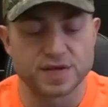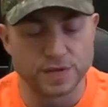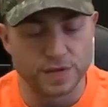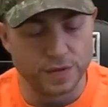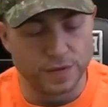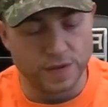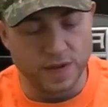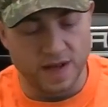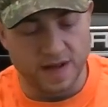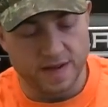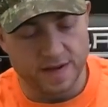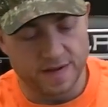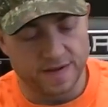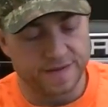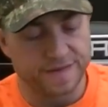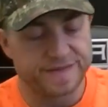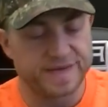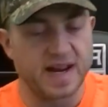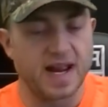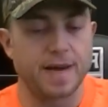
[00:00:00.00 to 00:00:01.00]
to
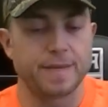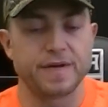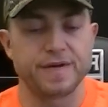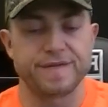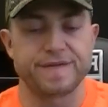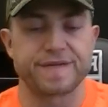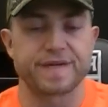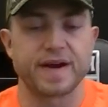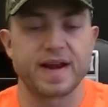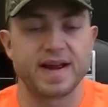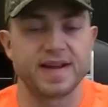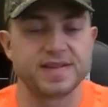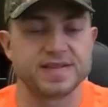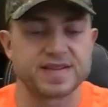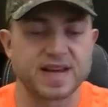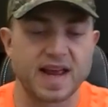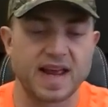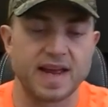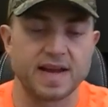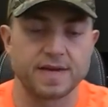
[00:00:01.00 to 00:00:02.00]
family,
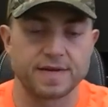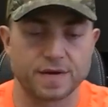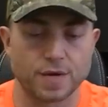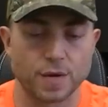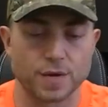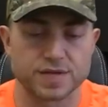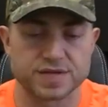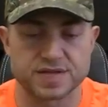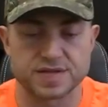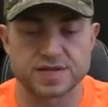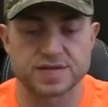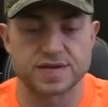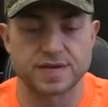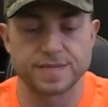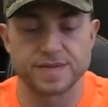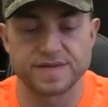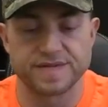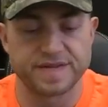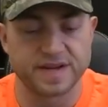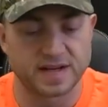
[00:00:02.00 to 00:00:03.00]
friends, and of course
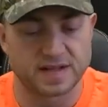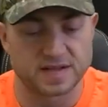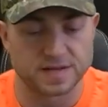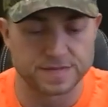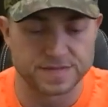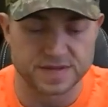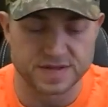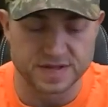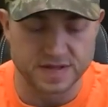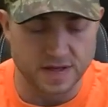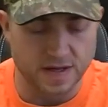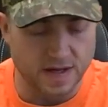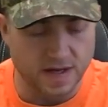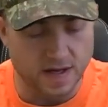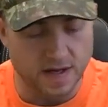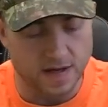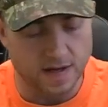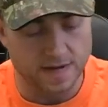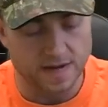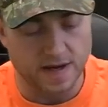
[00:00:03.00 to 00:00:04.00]
some of the victims
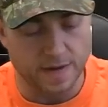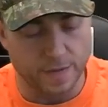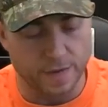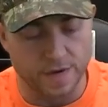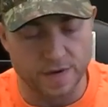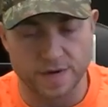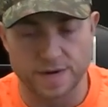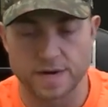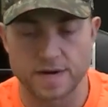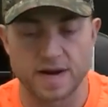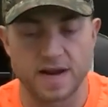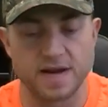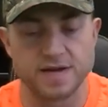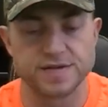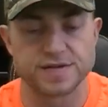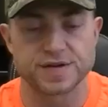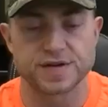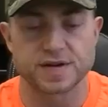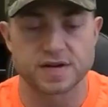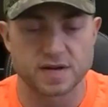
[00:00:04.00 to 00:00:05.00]
that were
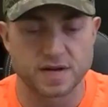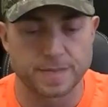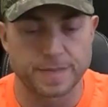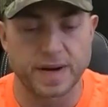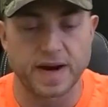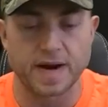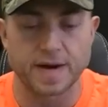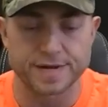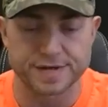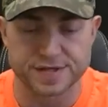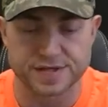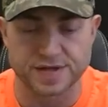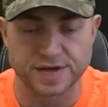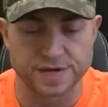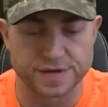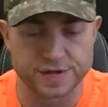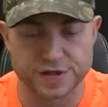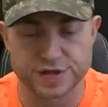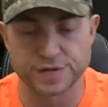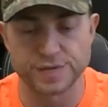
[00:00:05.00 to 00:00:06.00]
injured in the Paris
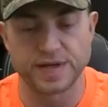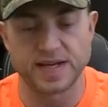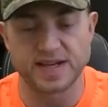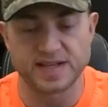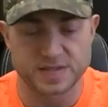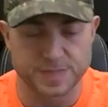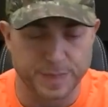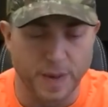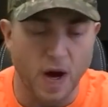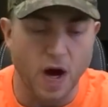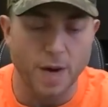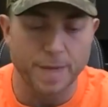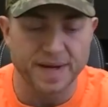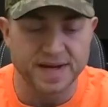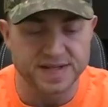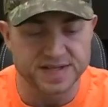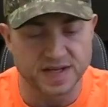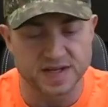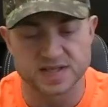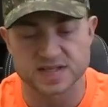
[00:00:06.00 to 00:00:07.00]
shootings,
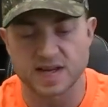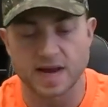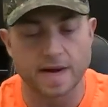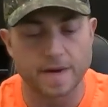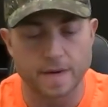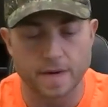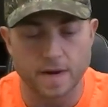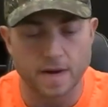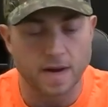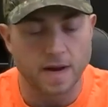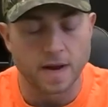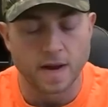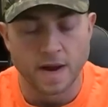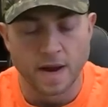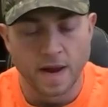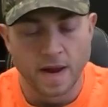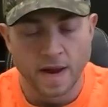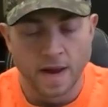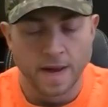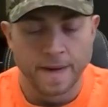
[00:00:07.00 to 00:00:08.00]
bombings, etc.
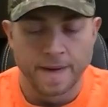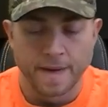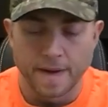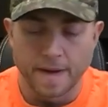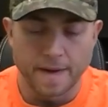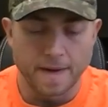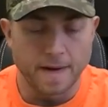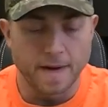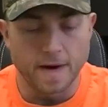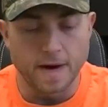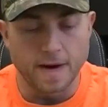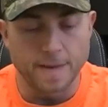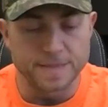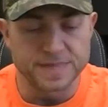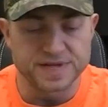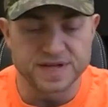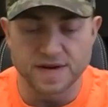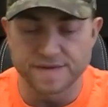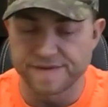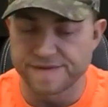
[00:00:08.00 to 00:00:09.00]

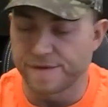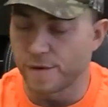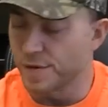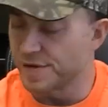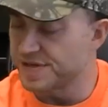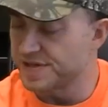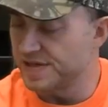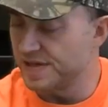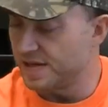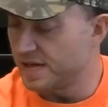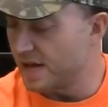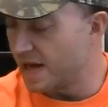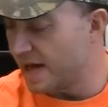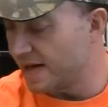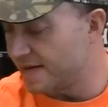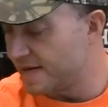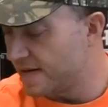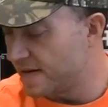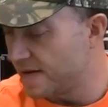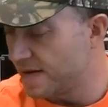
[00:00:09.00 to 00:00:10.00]
It's unfortunate
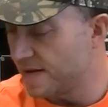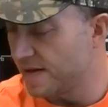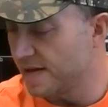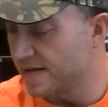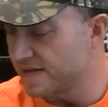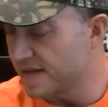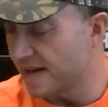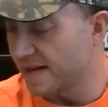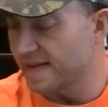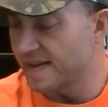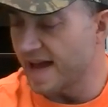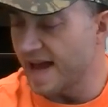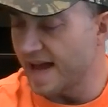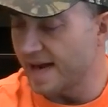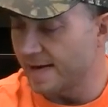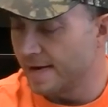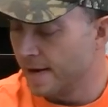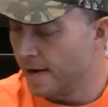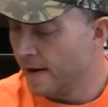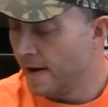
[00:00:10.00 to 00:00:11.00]
that things like
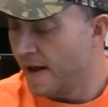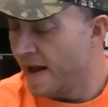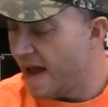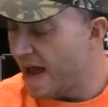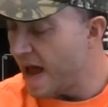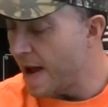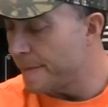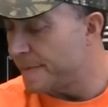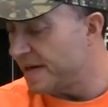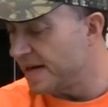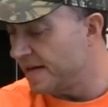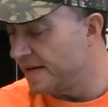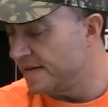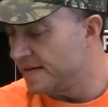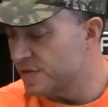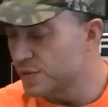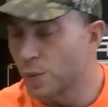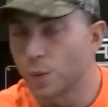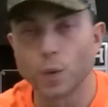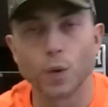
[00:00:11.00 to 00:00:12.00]
that happening in
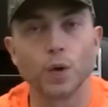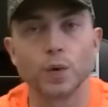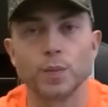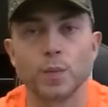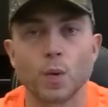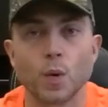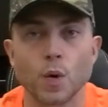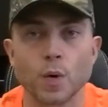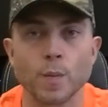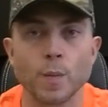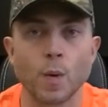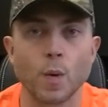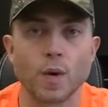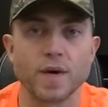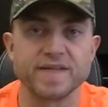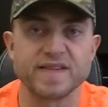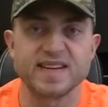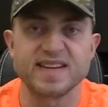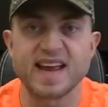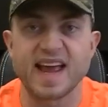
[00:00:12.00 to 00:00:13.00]
this world more and more
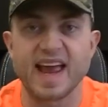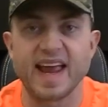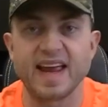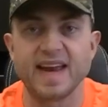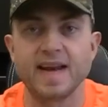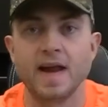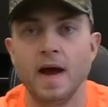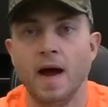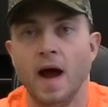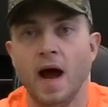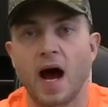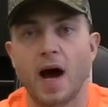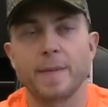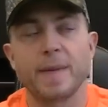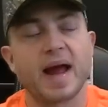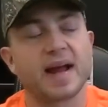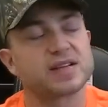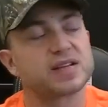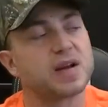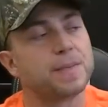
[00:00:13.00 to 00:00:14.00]
every day. And I'm
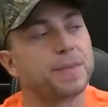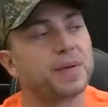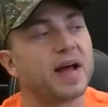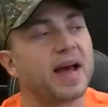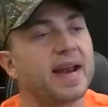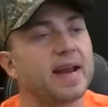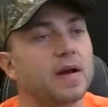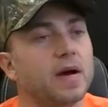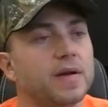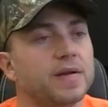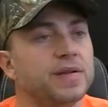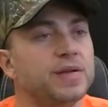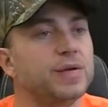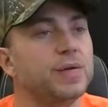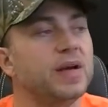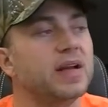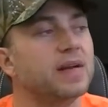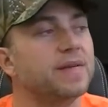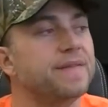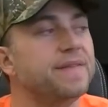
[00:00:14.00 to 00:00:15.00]
actually planning on
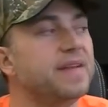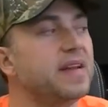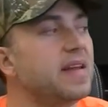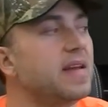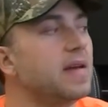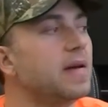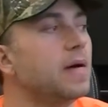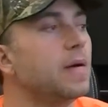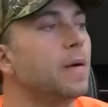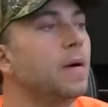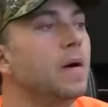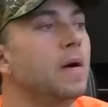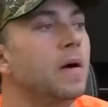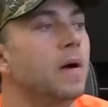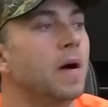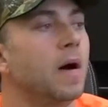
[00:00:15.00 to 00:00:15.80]
doing a video